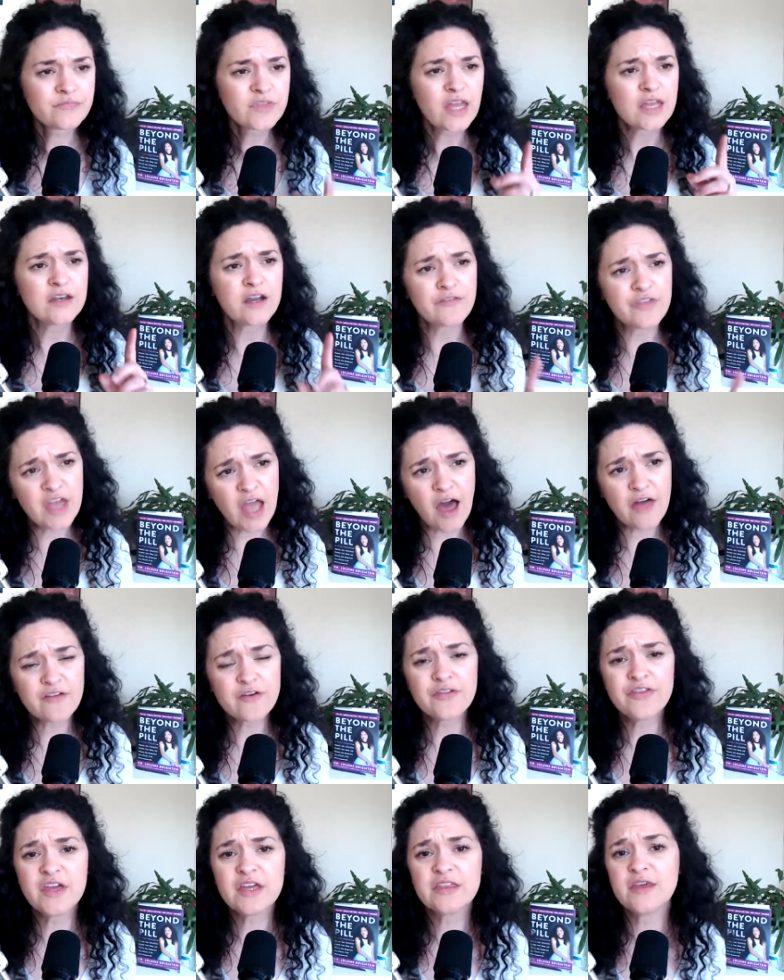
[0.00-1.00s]
Now, the other
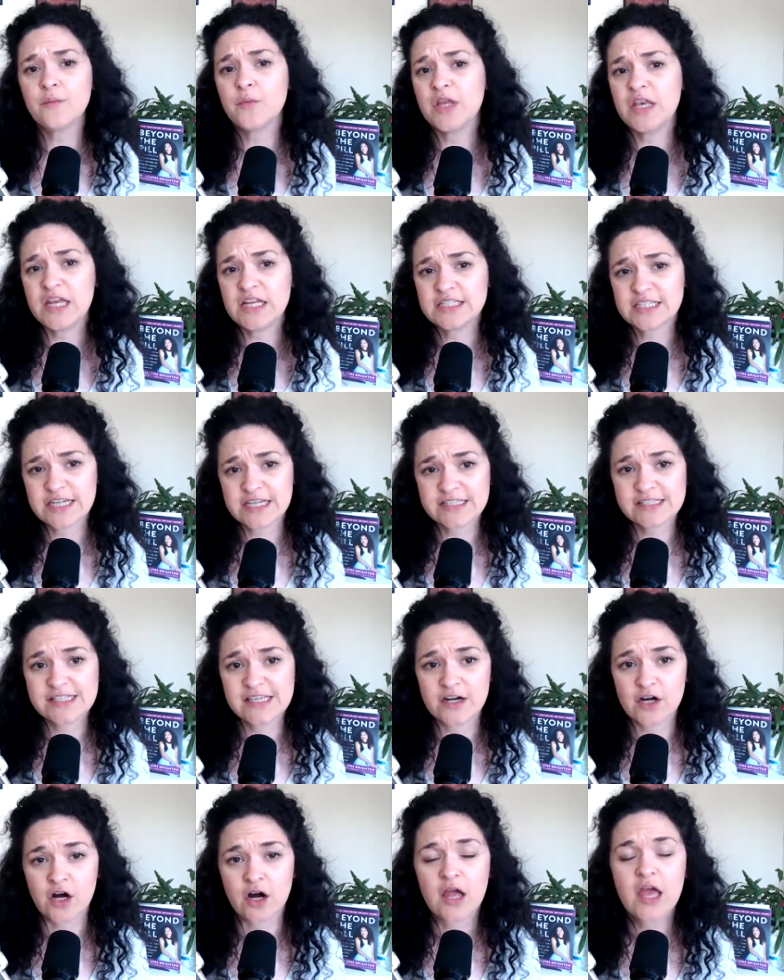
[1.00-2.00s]
thing that we need to
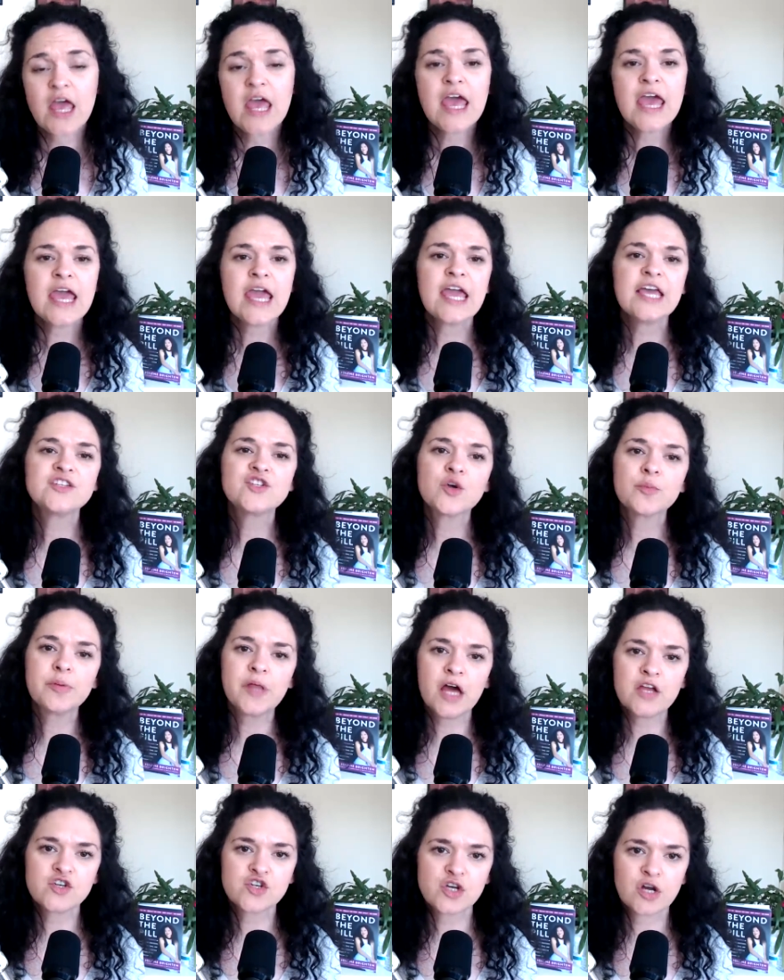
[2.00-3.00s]
consider is your
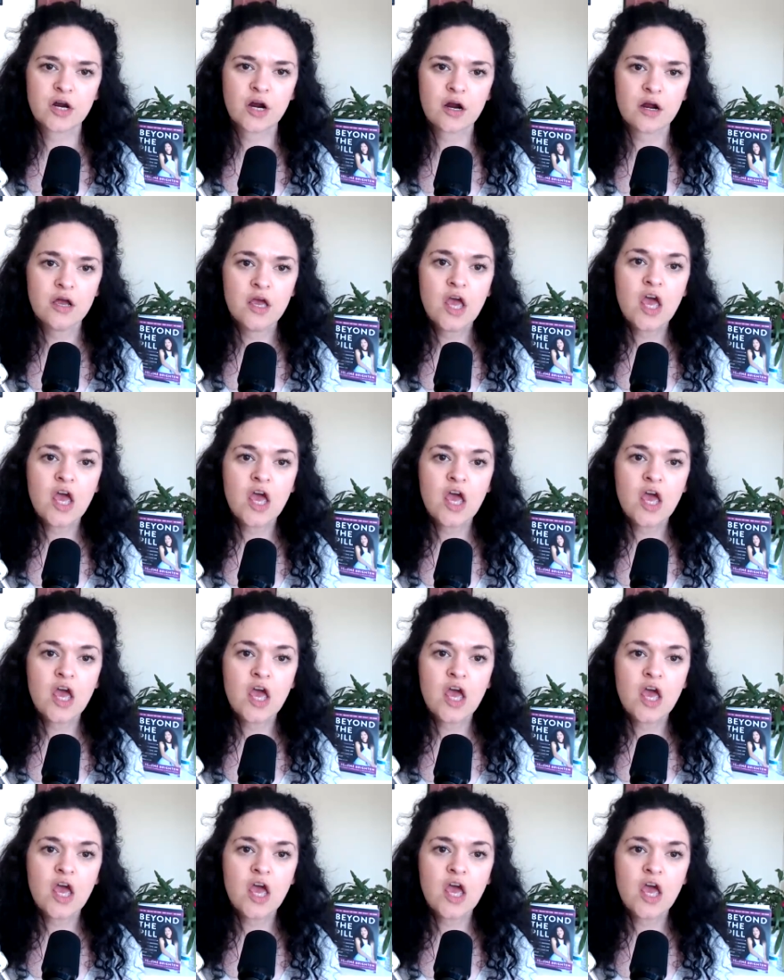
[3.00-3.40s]
blood sugar.